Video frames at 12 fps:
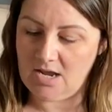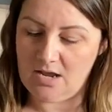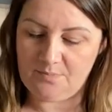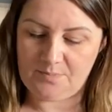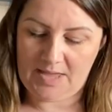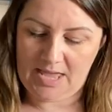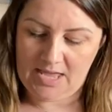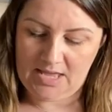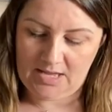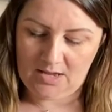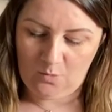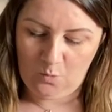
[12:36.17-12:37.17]
up
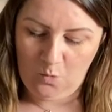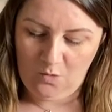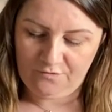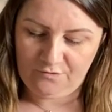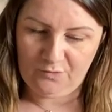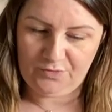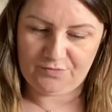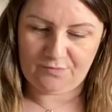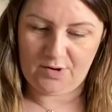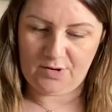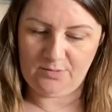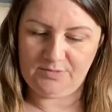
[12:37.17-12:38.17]
a waffle
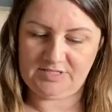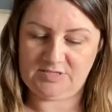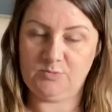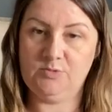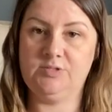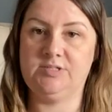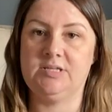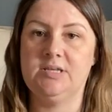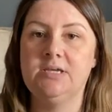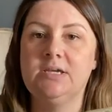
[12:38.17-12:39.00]
throw. This was